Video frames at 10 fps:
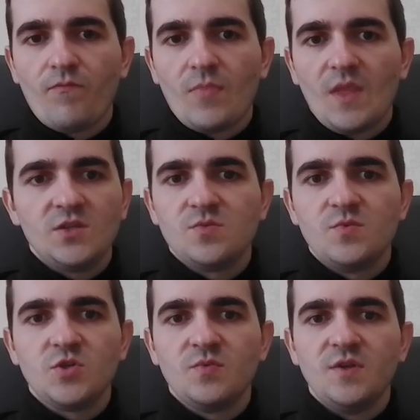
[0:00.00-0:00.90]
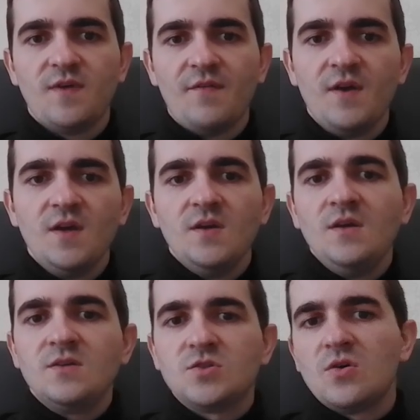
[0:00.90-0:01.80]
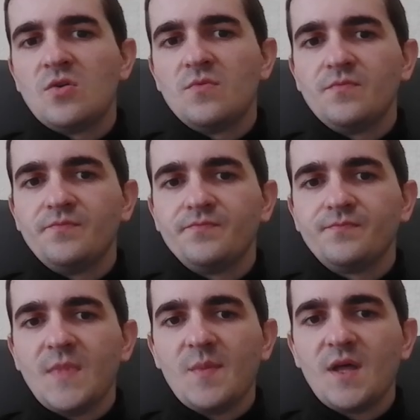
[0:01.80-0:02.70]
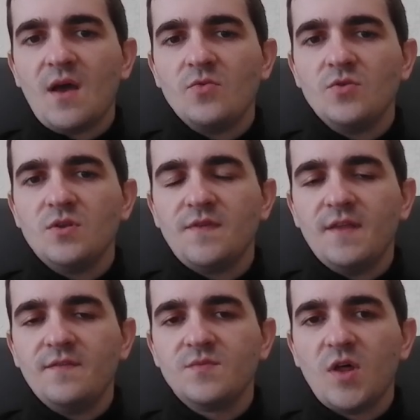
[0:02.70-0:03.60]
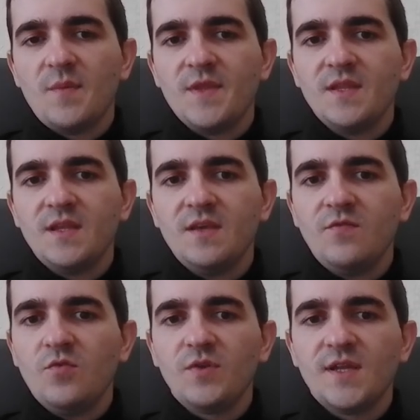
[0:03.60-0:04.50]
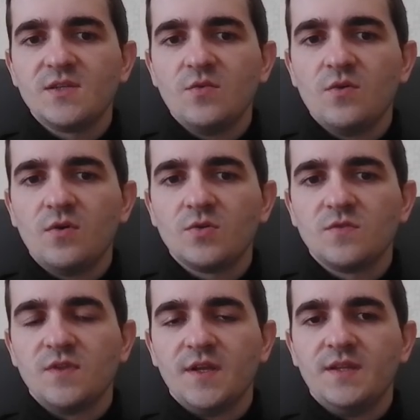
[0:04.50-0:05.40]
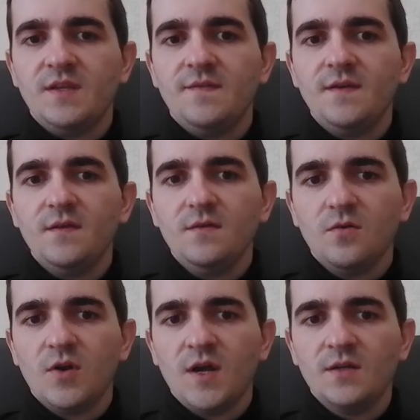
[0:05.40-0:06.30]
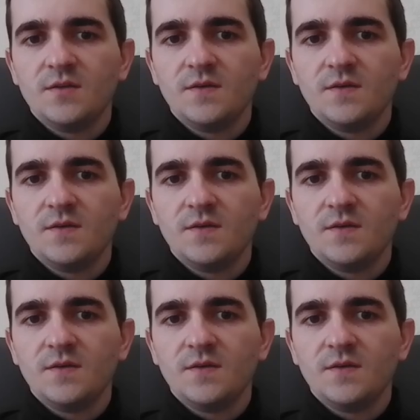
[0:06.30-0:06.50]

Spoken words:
It's bishop d5. So, yeah, but how do you defend this pawn? I mean, e4 doesn't work because of like d3, correct?